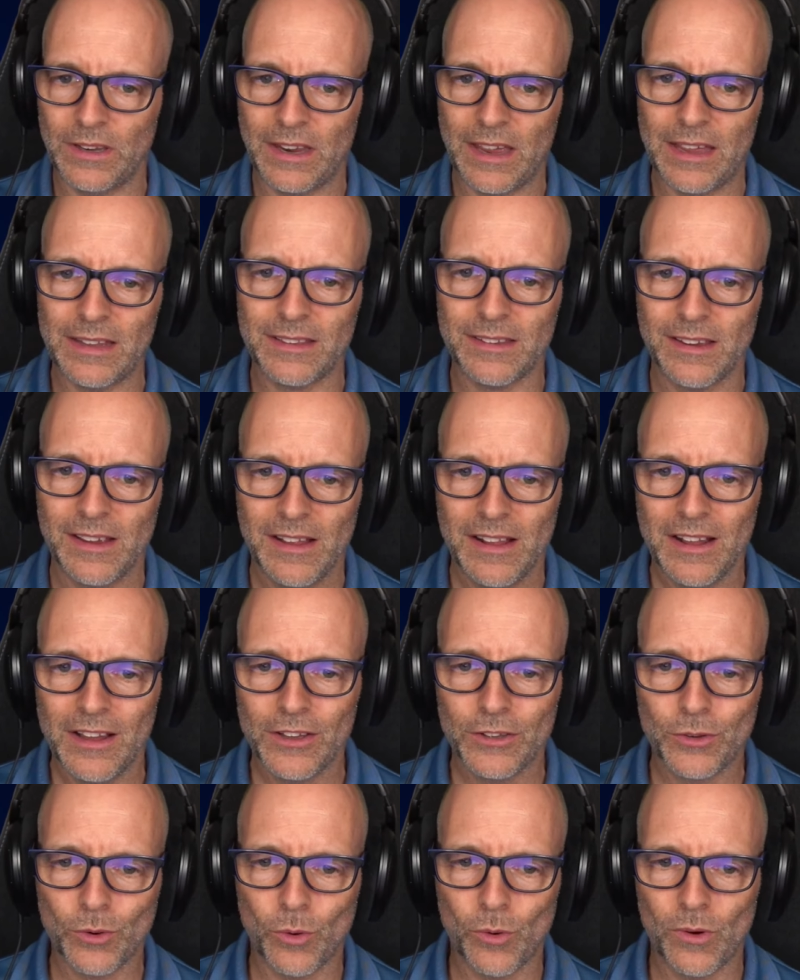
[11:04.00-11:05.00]
yet.
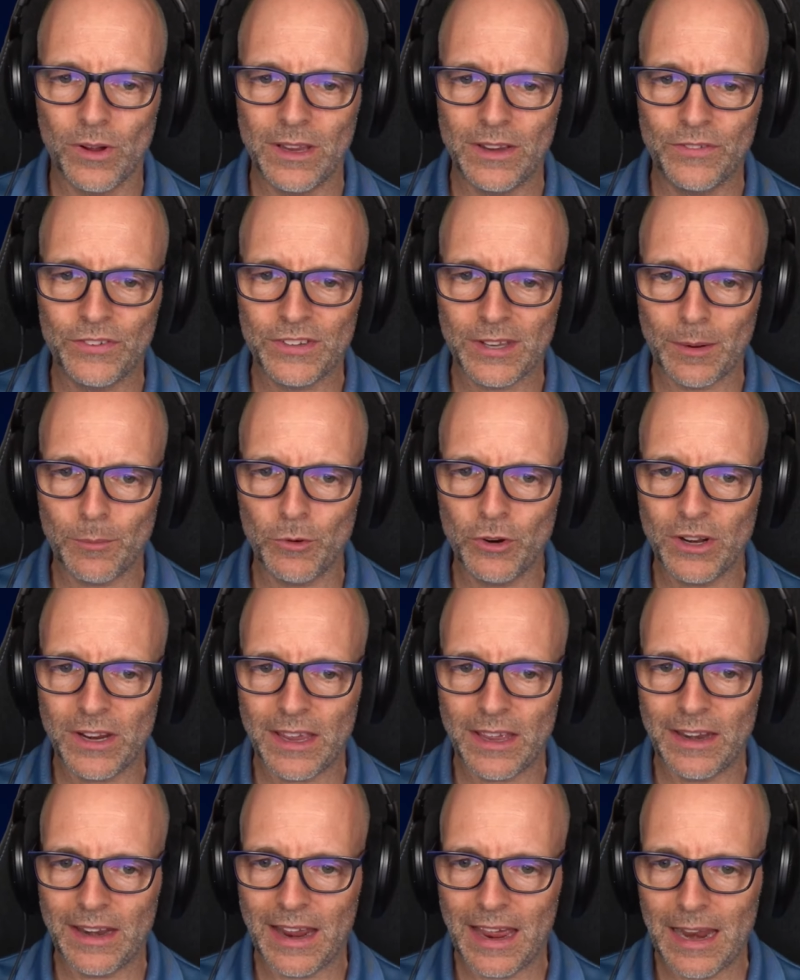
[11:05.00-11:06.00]
So if somebody
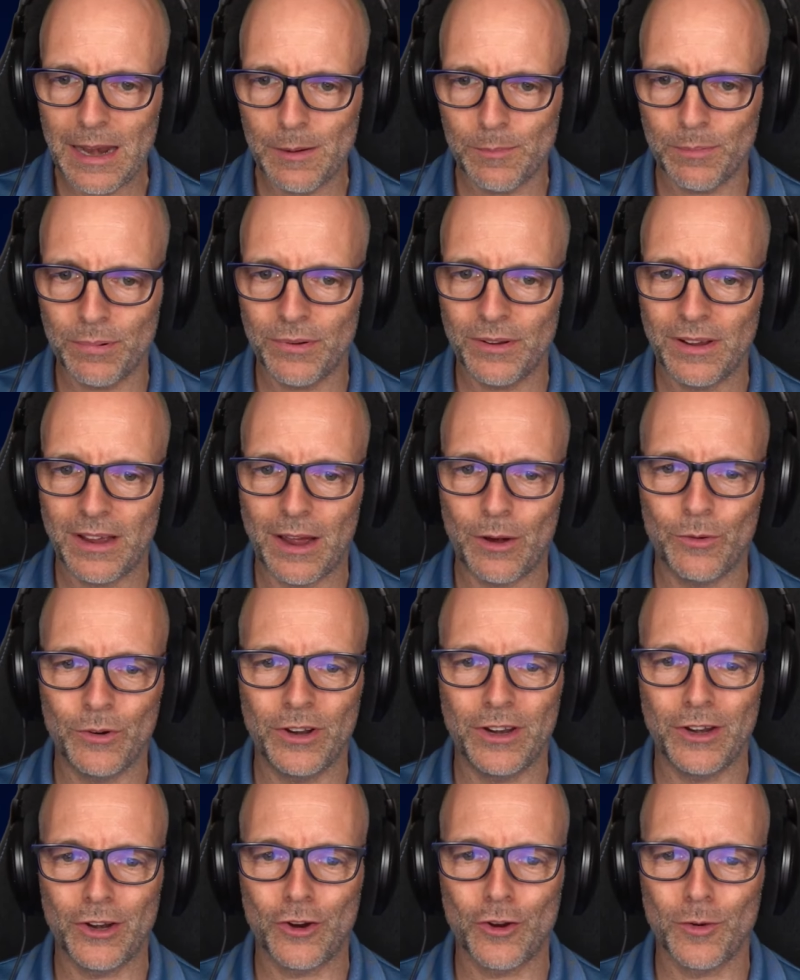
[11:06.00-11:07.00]
can help out
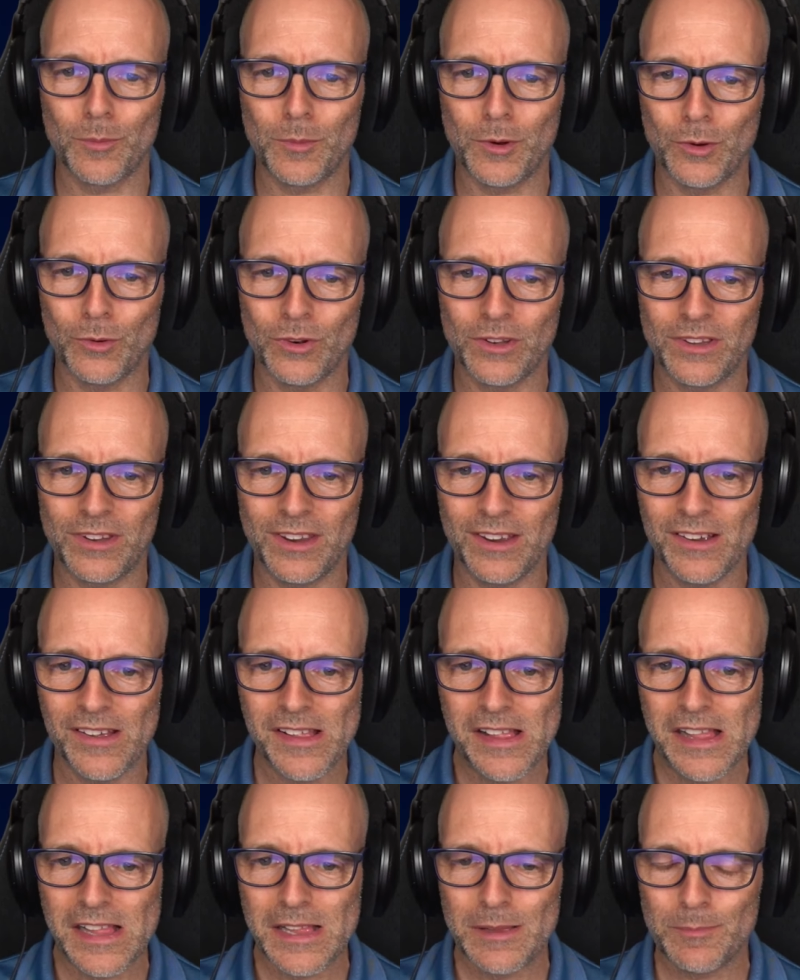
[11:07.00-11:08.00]
in the community,
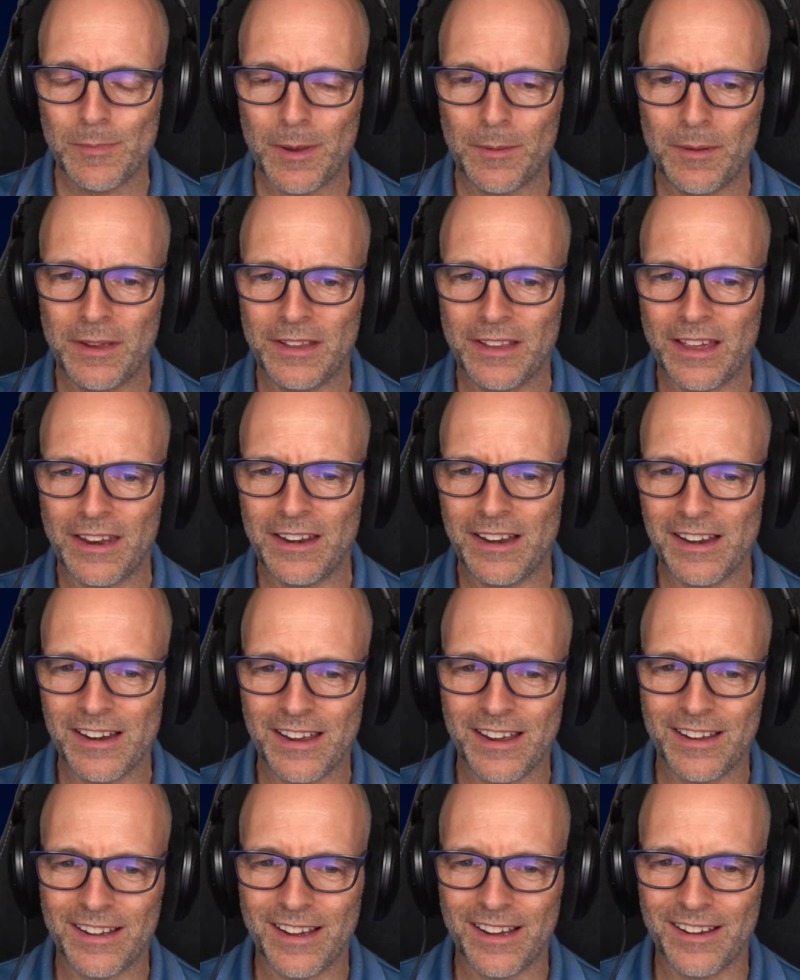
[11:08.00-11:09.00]
maybe Daniel
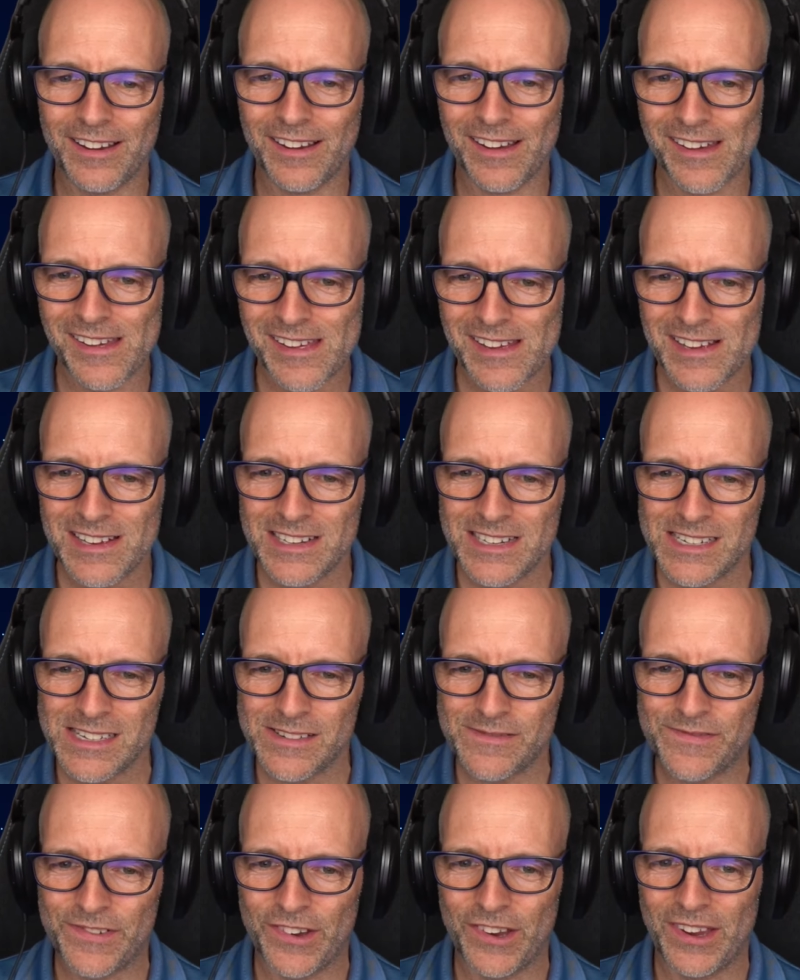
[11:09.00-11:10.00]
Kagara,
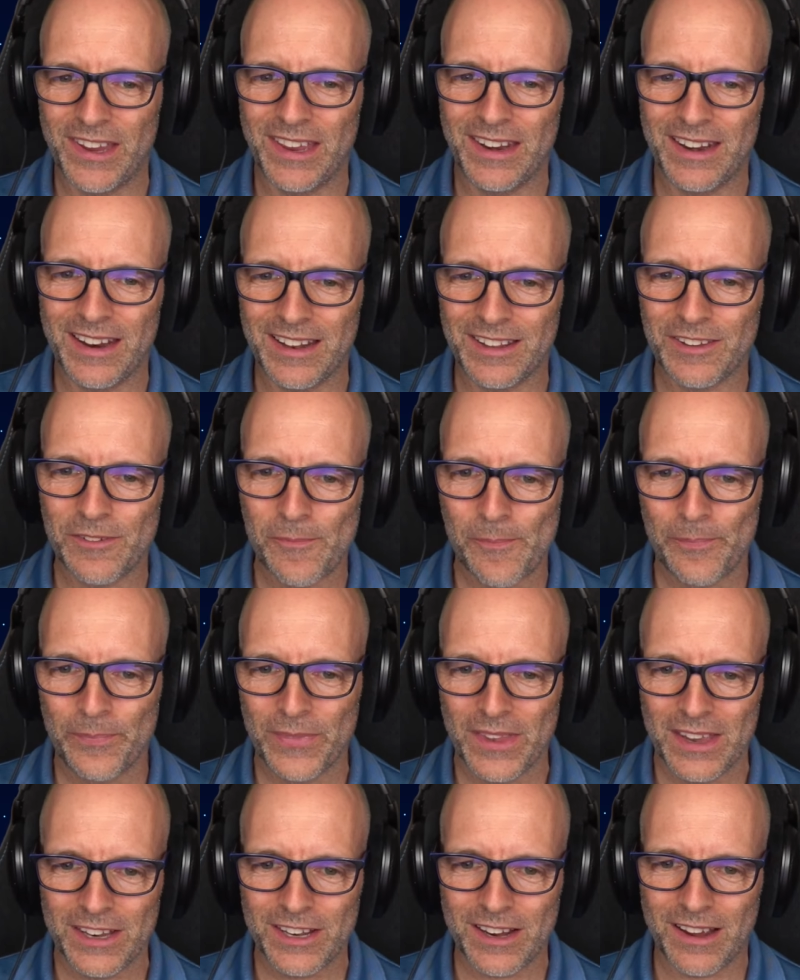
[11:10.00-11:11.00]
if you hear that,
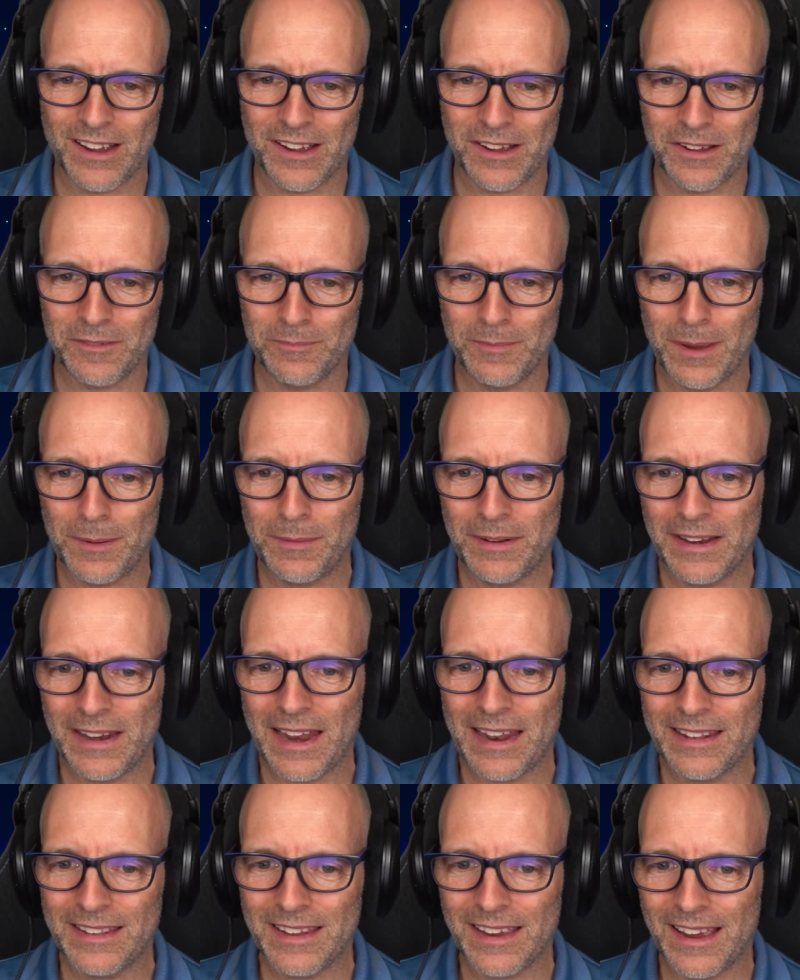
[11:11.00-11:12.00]
maybe
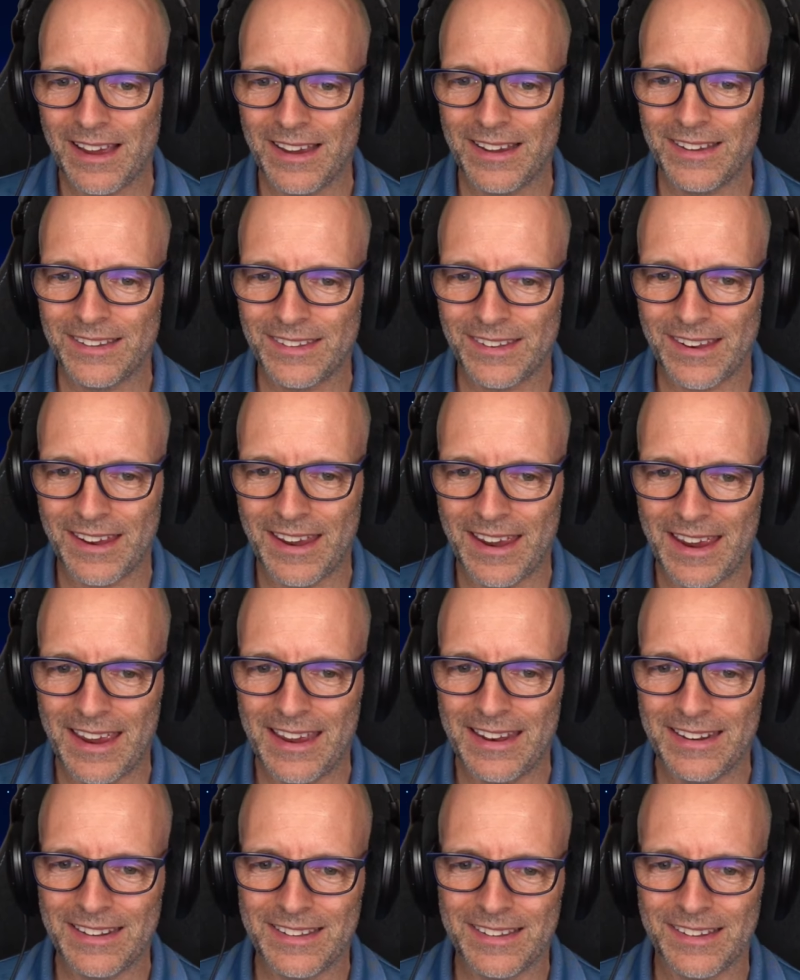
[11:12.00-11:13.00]
lend the guys a
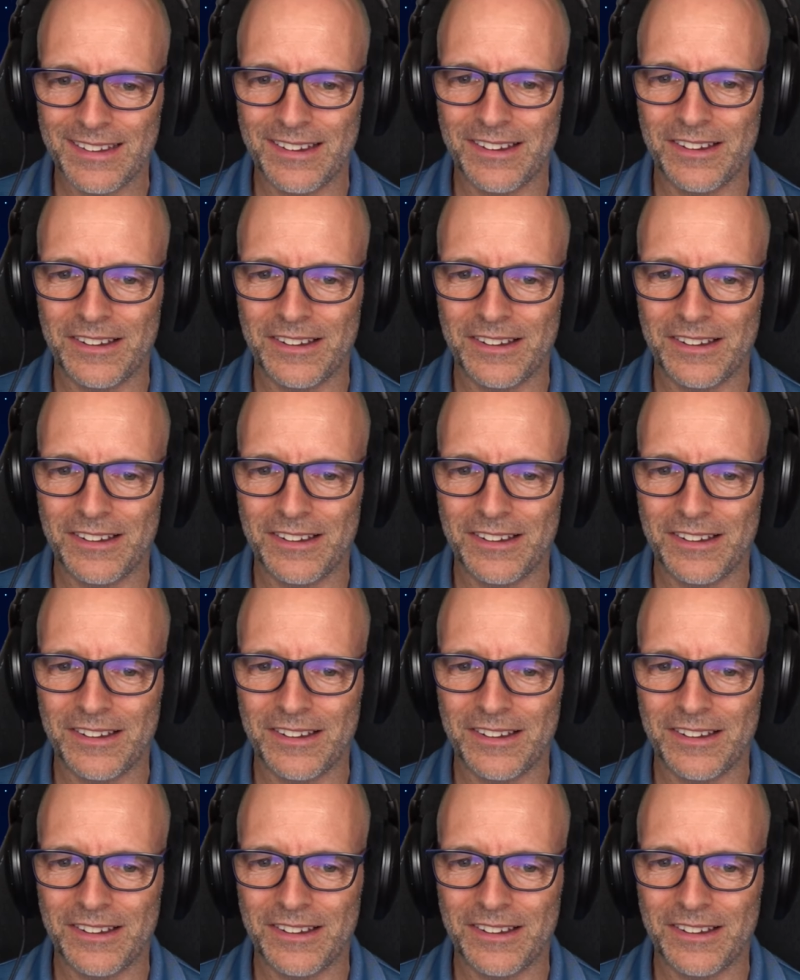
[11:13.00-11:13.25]
hand.